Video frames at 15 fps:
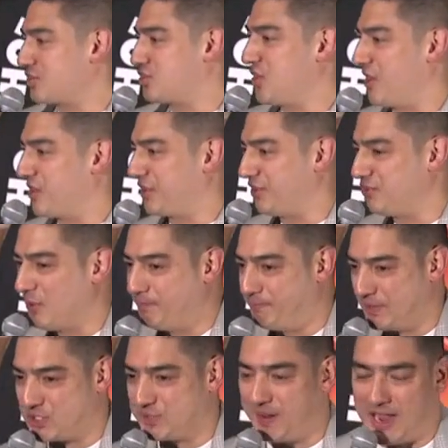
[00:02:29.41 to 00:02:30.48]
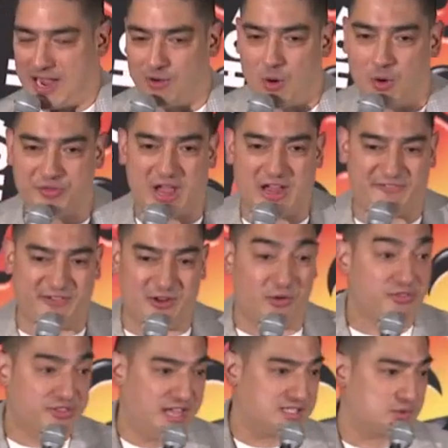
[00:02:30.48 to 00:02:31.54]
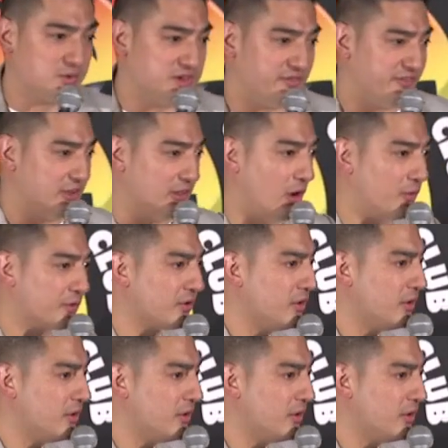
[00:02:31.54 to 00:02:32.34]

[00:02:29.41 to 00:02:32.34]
younger than you bitch about how old they feel. That's when you feel old.